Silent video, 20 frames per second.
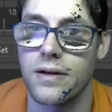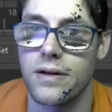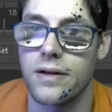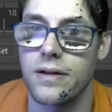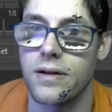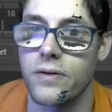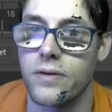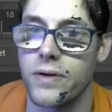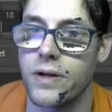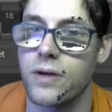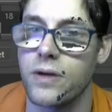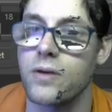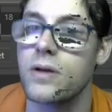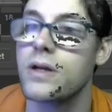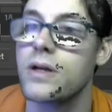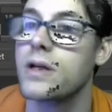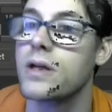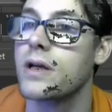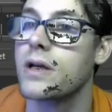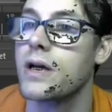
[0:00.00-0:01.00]
There we go.
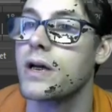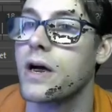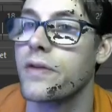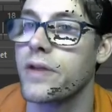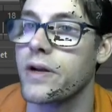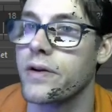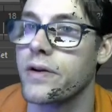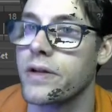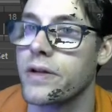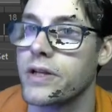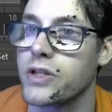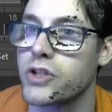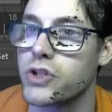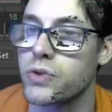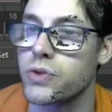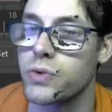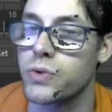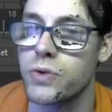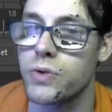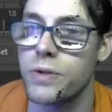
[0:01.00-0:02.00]
And then I'll hit
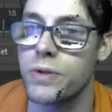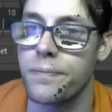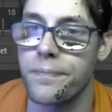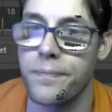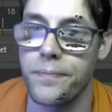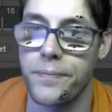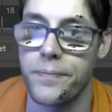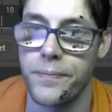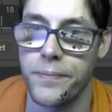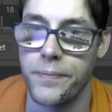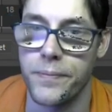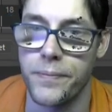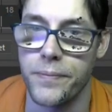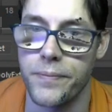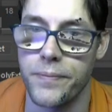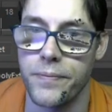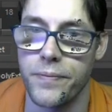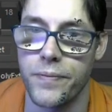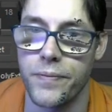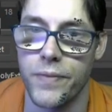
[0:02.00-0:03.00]
extrude.
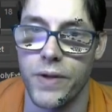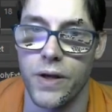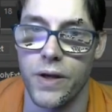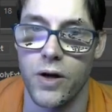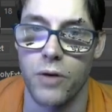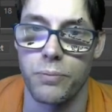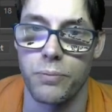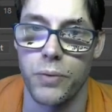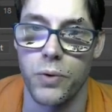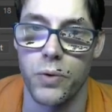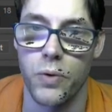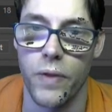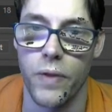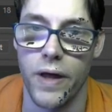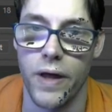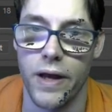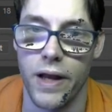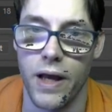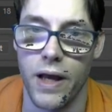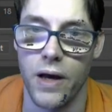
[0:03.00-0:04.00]
I'll pull
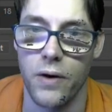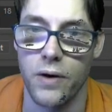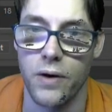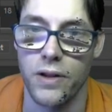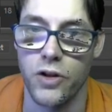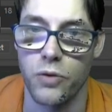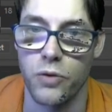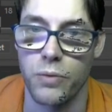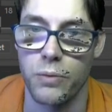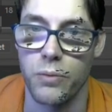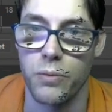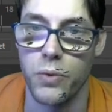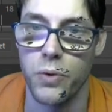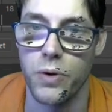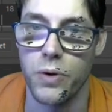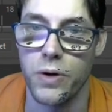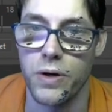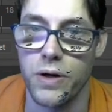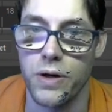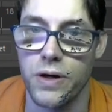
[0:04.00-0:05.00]
that out a little bit
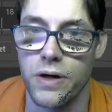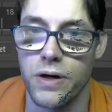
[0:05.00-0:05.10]
more.